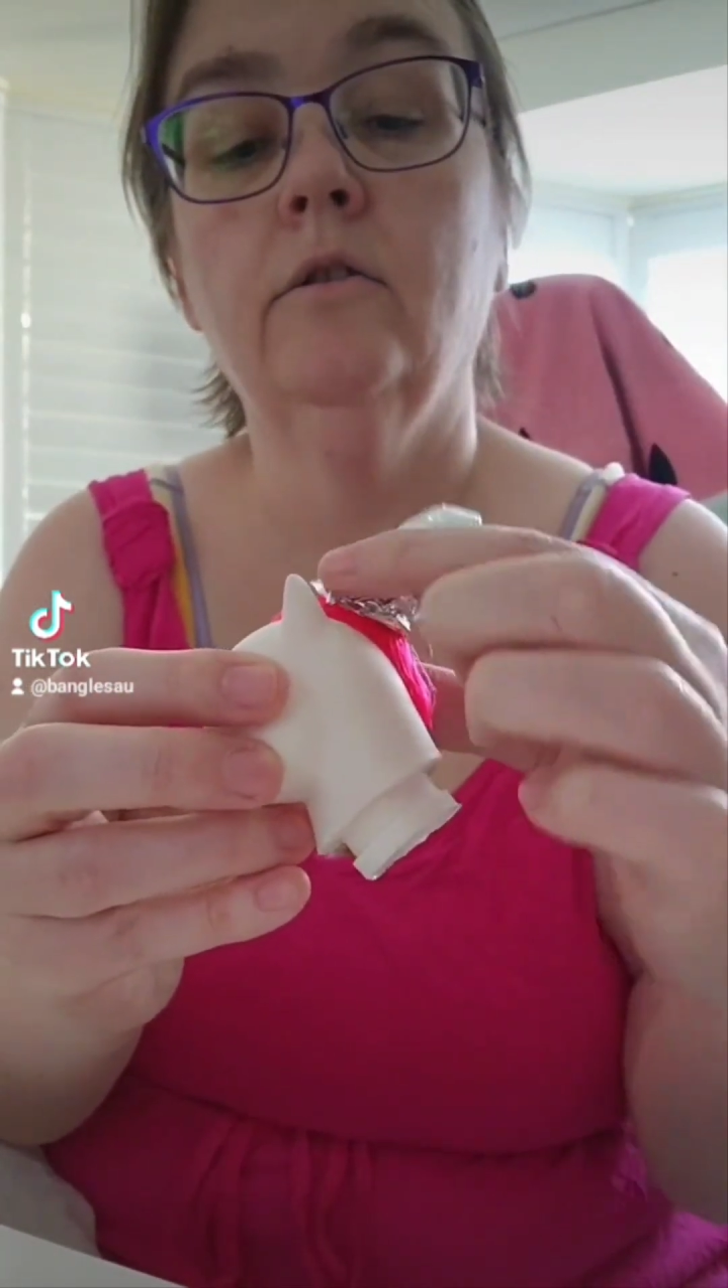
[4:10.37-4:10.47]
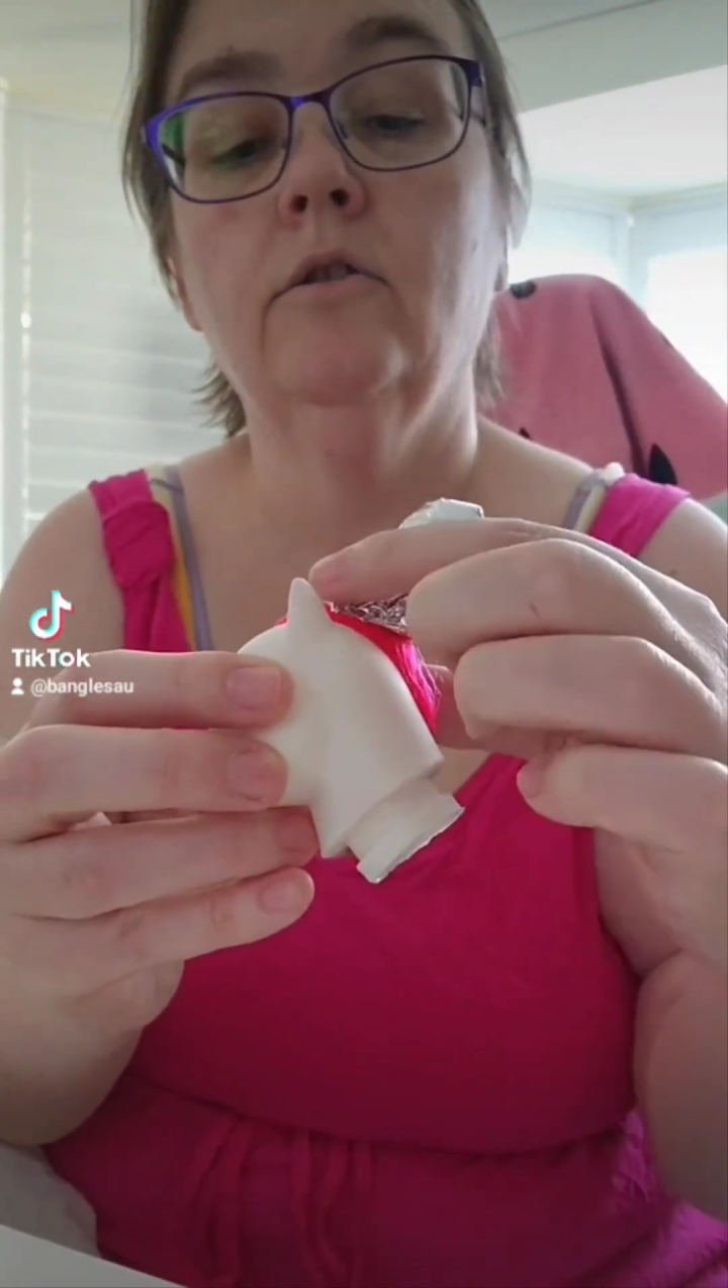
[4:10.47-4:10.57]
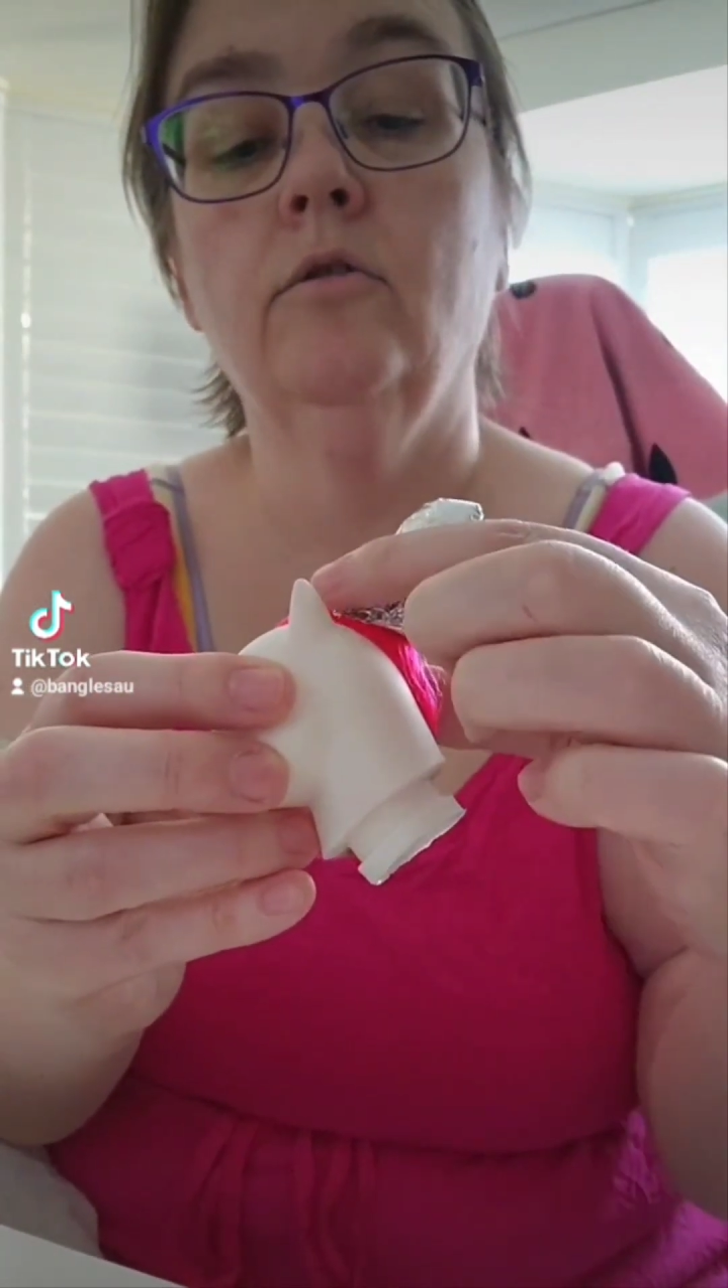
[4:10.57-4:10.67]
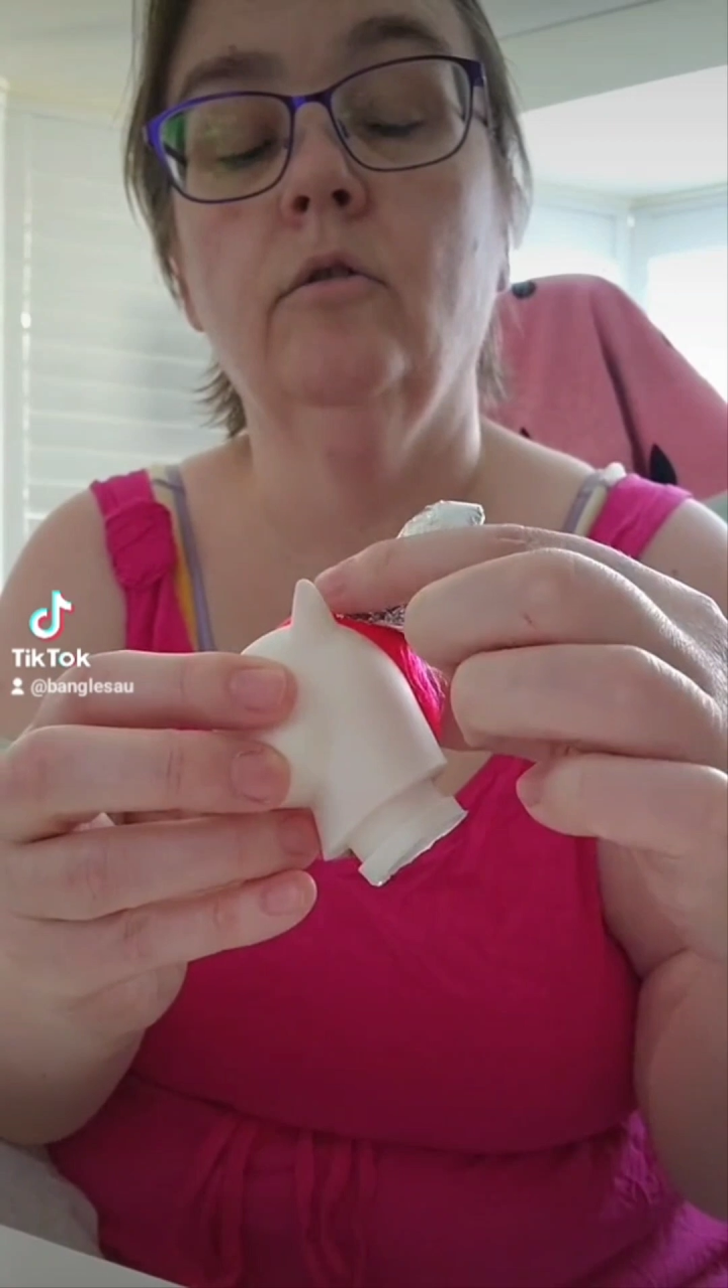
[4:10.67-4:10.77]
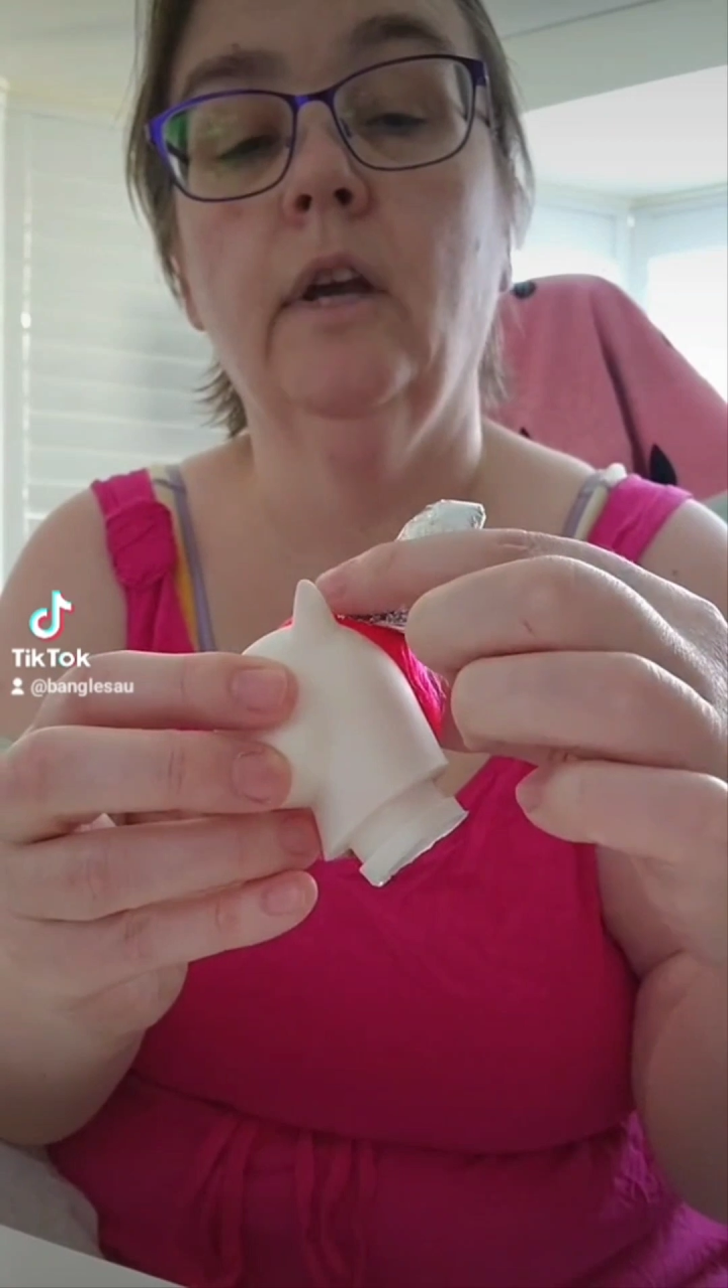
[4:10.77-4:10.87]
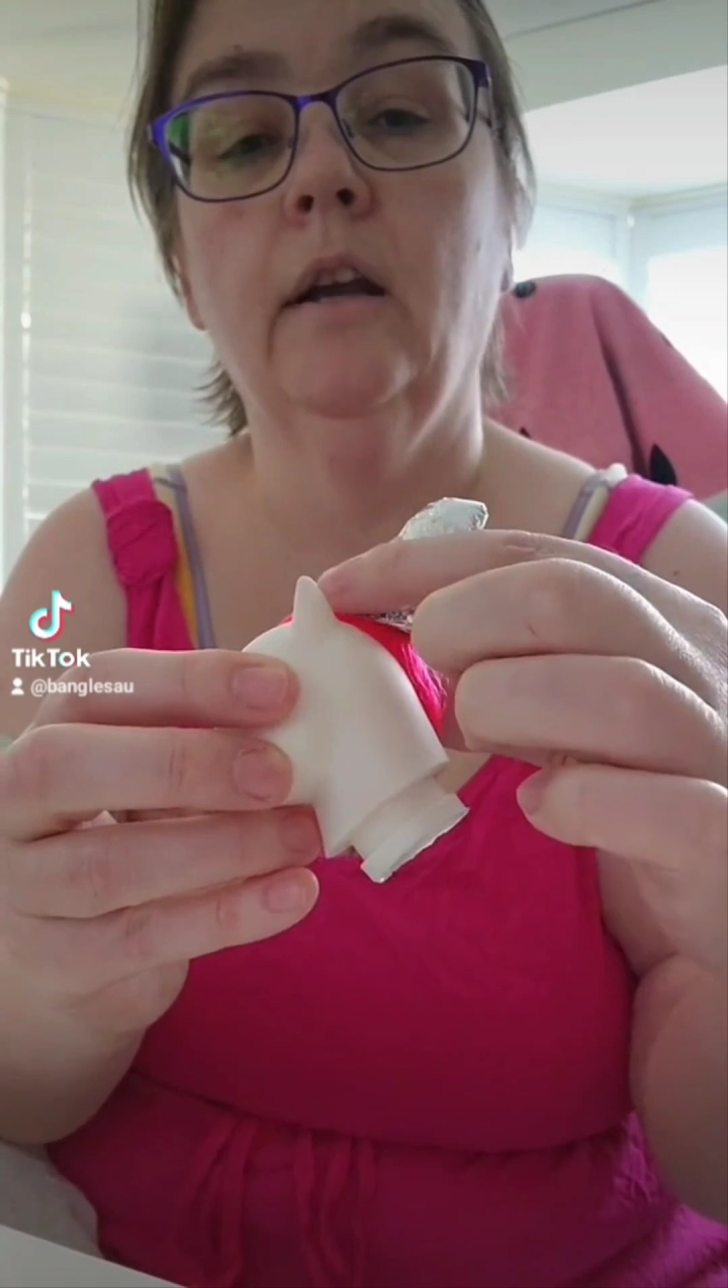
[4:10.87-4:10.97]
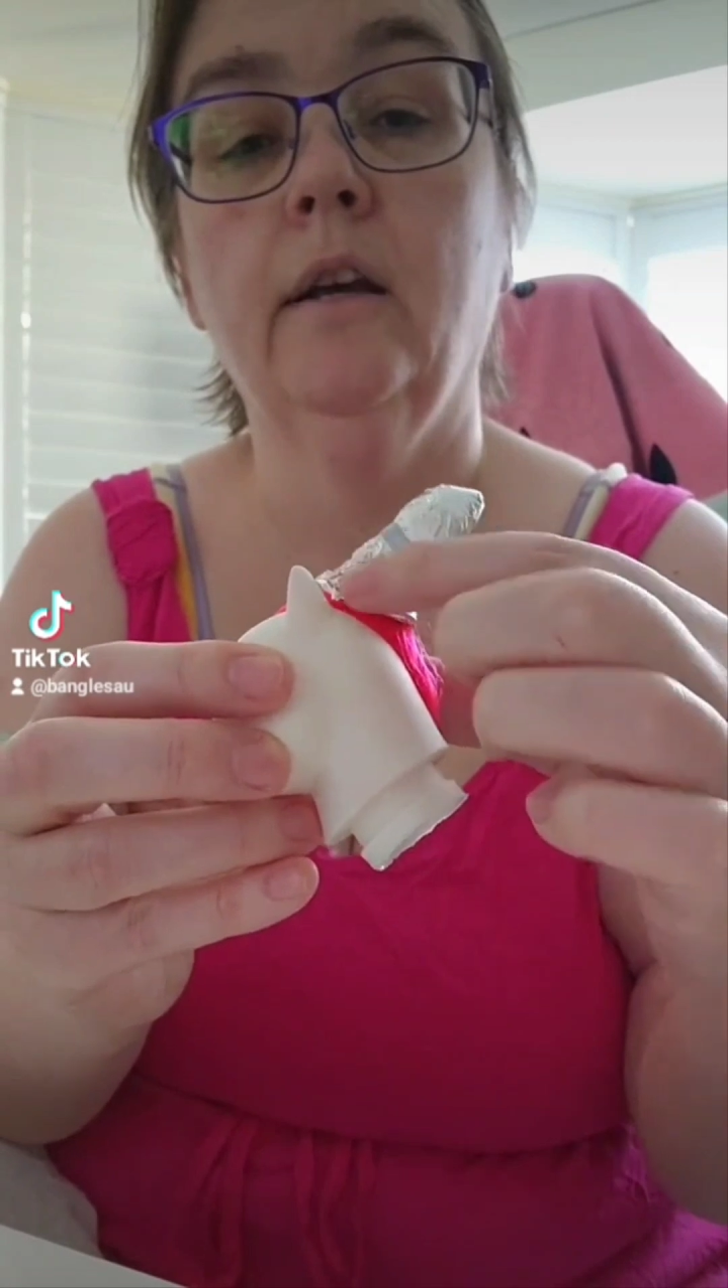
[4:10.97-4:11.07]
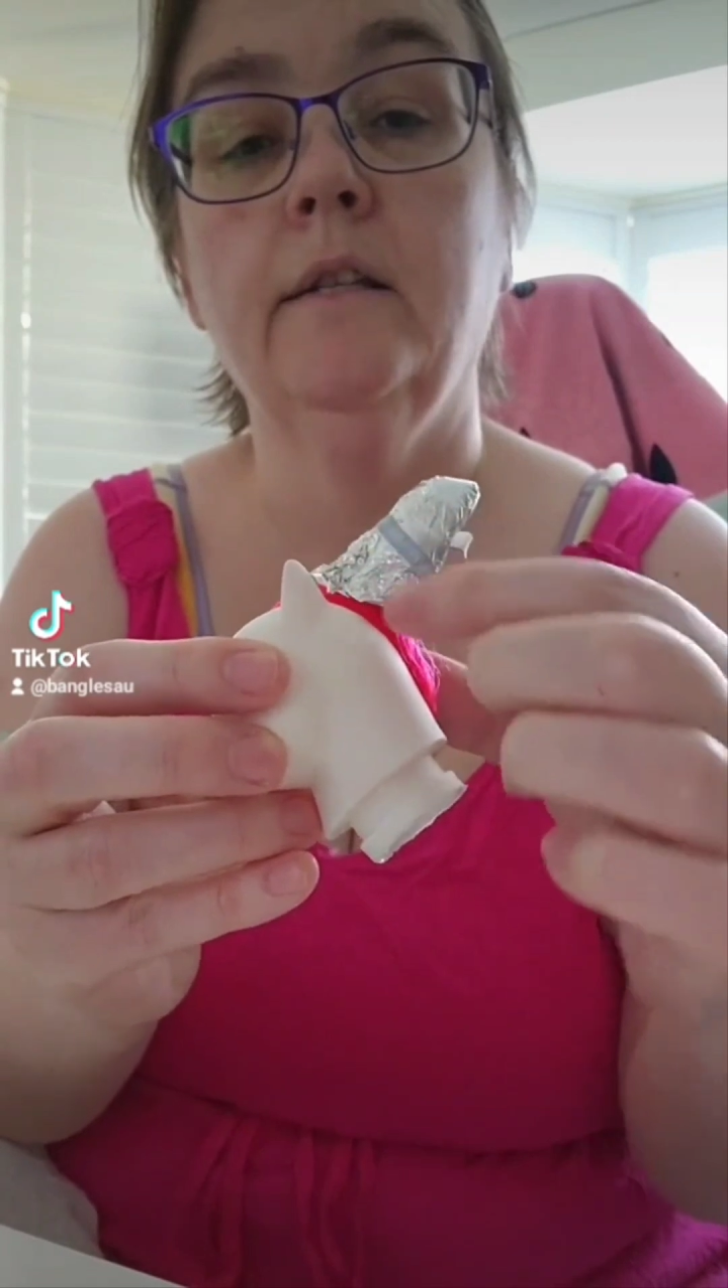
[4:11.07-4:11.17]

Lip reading: to get